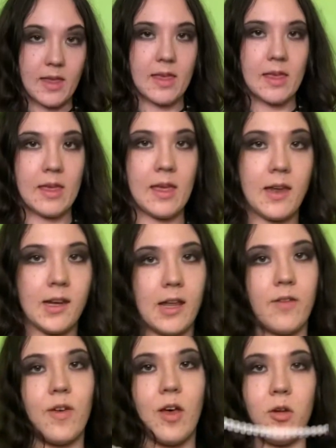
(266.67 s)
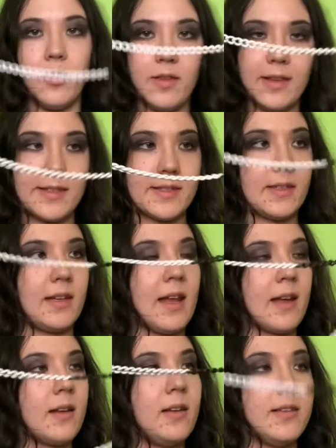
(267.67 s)
And I found this
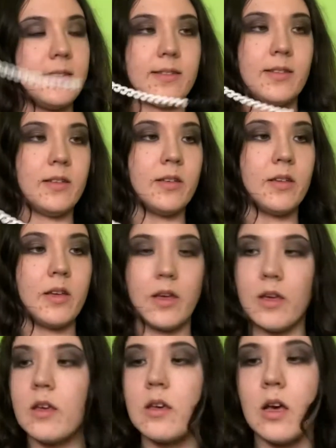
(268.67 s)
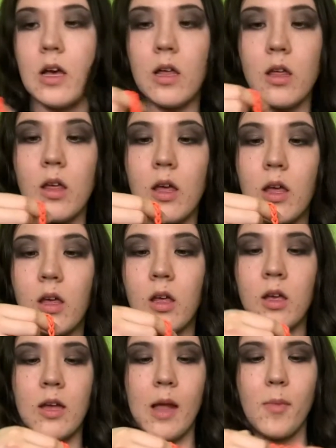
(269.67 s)
necklace.
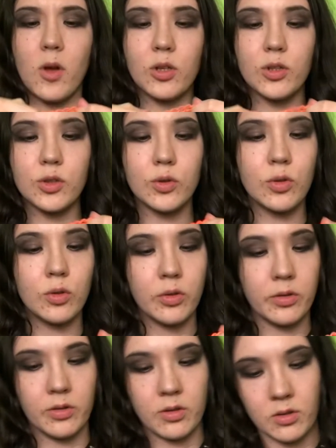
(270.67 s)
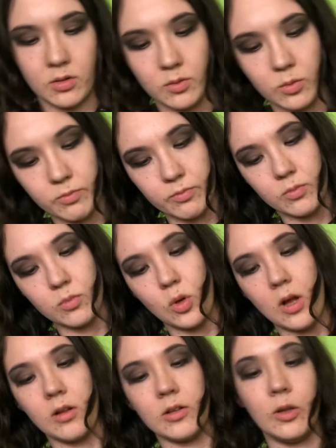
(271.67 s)
I'm not sure what
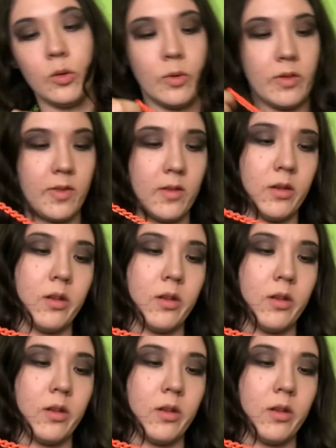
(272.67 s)
I'll do with the